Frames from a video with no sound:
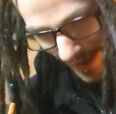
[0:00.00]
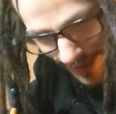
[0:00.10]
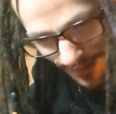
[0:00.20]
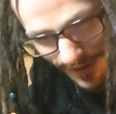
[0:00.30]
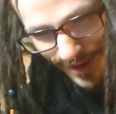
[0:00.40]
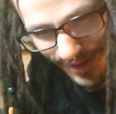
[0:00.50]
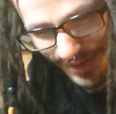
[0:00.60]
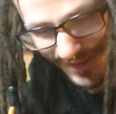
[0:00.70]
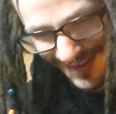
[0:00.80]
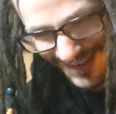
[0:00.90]
I don't
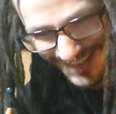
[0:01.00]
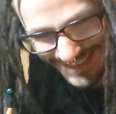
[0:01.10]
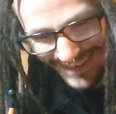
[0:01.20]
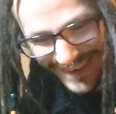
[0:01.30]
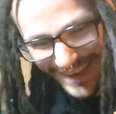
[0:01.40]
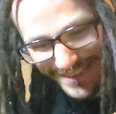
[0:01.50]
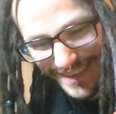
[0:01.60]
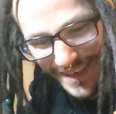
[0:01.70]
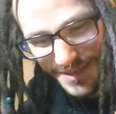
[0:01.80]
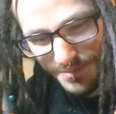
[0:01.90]
know.
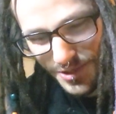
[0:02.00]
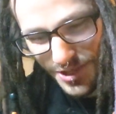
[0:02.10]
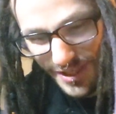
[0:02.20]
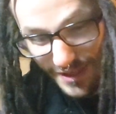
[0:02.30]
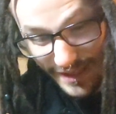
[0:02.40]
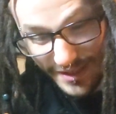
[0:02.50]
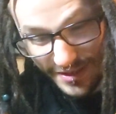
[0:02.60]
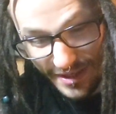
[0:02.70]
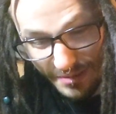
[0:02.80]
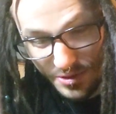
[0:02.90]
took out his machine. That's a
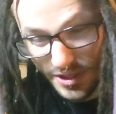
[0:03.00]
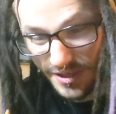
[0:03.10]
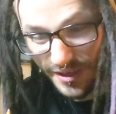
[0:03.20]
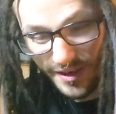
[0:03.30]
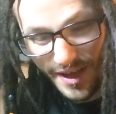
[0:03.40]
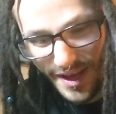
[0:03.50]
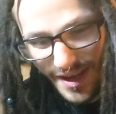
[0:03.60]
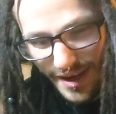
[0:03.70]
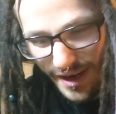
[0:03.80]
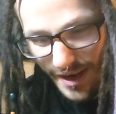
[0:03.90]
sick machine gun.
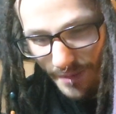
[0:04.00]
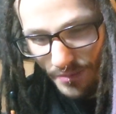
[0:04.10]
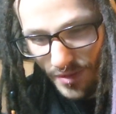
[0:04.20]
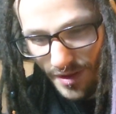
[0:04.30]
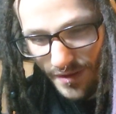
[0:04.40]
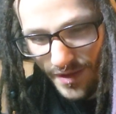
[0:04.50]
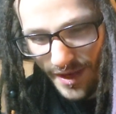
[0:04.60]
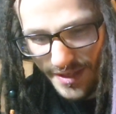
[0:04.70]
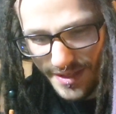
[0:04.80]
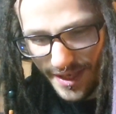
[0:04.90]
Um,
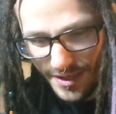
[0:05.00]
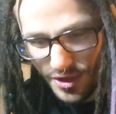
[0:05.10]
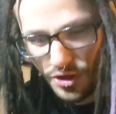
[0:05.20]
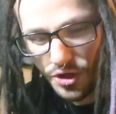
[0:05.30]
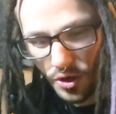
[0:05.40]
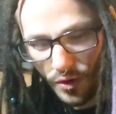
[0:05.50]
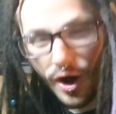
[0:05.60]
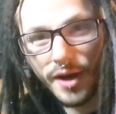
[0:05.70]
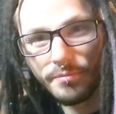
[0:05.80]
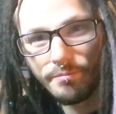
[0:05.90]
then he says, "You're
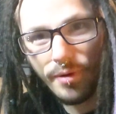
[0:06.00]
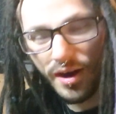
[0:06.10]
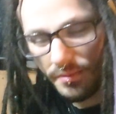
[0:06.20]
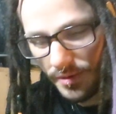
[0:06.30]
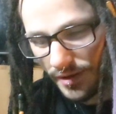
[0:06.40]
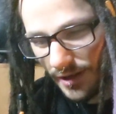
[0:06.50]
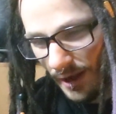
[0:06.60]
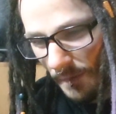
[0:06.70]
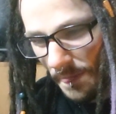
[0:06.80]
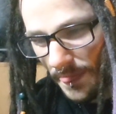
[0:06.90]
on, bub."
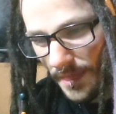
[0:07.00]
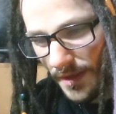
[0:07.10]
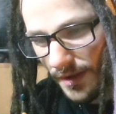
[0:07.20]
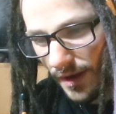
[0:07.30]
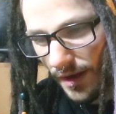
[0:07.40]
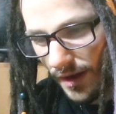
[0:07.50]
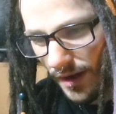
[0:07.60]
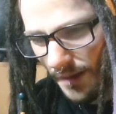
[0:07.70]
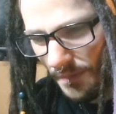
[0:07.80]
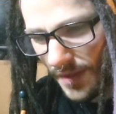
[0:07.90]

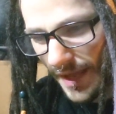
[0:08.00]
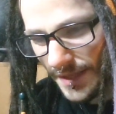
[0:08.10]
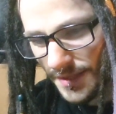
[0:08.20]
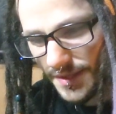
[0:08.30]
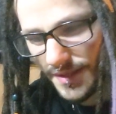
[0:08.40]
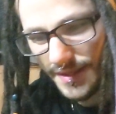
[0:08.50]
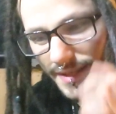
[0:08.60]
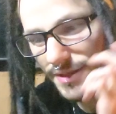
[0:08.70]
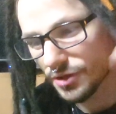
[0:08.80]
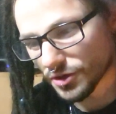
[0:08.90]
Uh, and
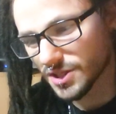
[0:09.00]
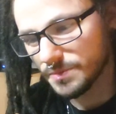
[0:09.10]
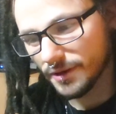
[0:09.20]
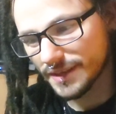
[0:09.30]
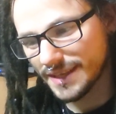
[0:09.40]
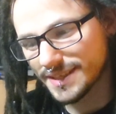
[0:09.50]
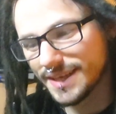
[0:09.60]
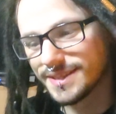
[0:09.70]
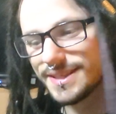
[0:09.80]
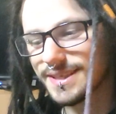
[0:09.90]
Scissor, spelled
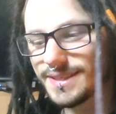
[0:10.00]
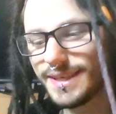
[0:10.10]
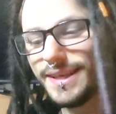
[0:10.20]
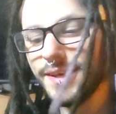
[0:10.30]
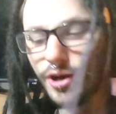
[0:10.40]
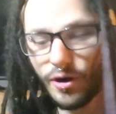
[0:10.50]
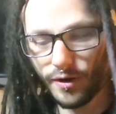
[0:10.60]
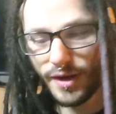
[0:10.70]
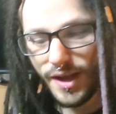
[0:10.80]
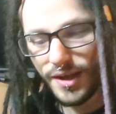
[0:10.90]

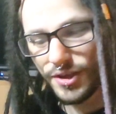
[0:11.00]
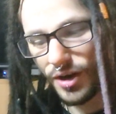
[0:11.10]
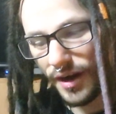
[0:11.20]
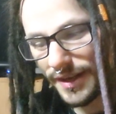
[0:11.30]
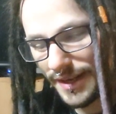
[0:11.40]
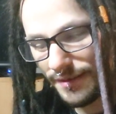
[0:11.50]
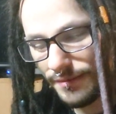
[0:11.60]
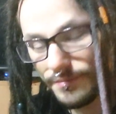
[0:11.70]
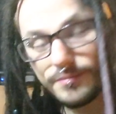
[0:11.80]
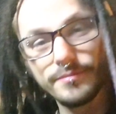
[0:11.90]
S-I-Z-Z-E-R, got in,
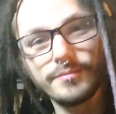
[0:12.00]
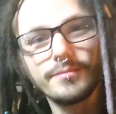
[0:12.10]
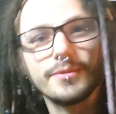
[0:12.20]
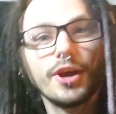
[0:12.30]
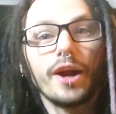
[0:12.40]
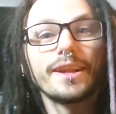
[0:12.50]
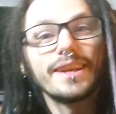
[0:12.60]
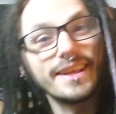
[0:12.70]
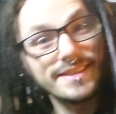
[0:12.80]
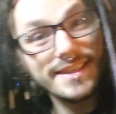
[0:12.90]
got
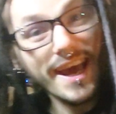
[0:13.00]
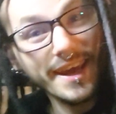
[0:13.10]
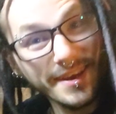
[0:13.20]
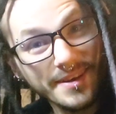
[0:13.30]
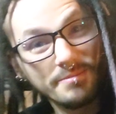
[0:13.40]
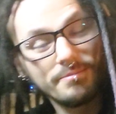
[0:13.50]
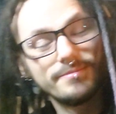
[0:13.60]
in his tank.